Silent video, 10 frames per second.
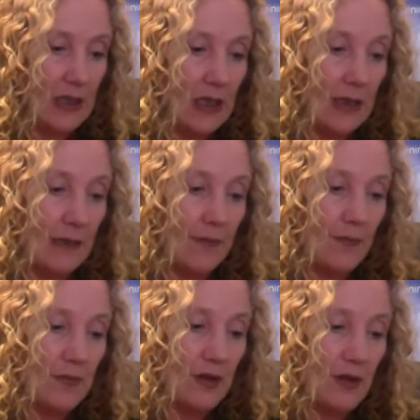
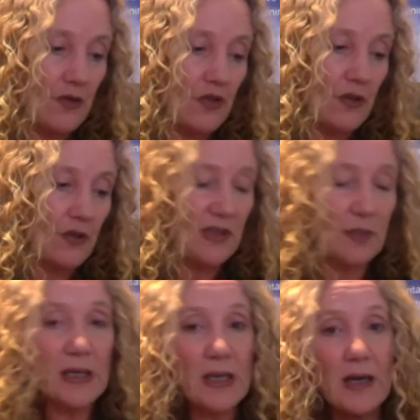Um, Joseph
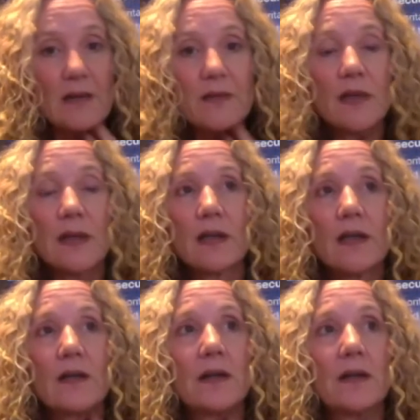Kabila
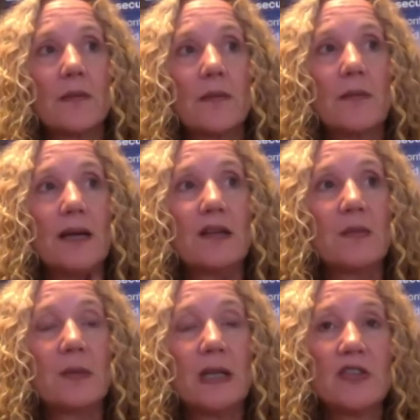made a
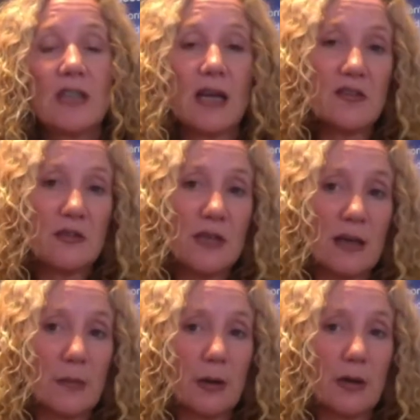speech
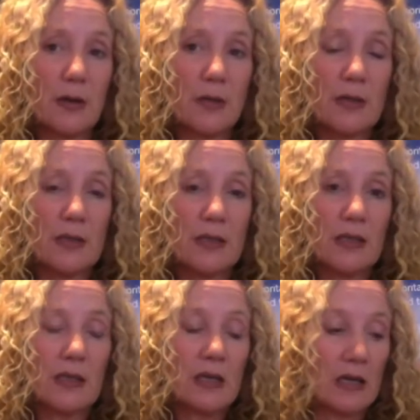yesterday in parliament,
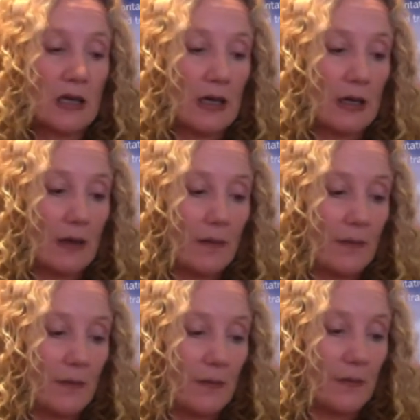
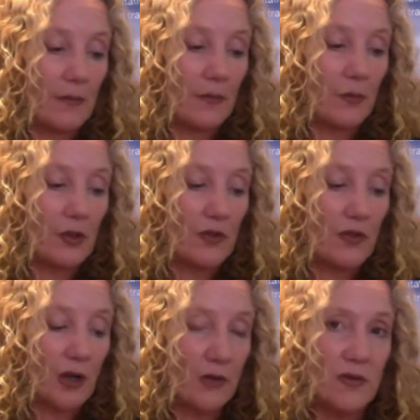um, which
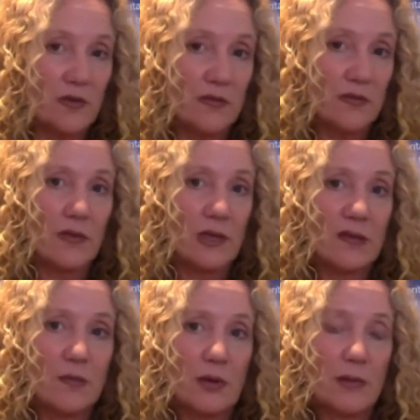followed
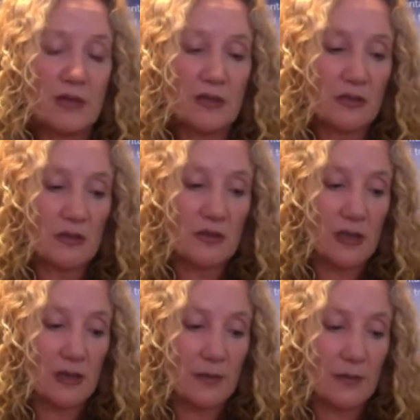his prime minister's
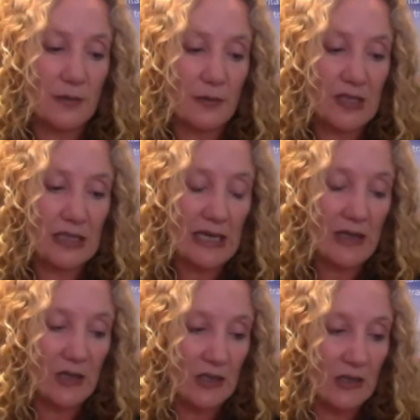um,
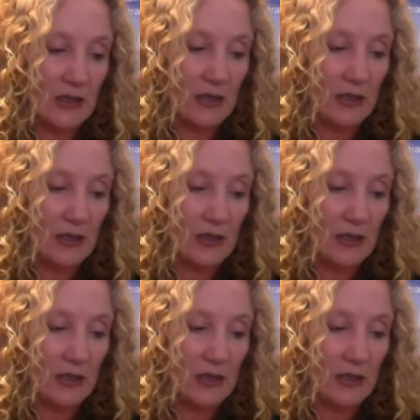resignation,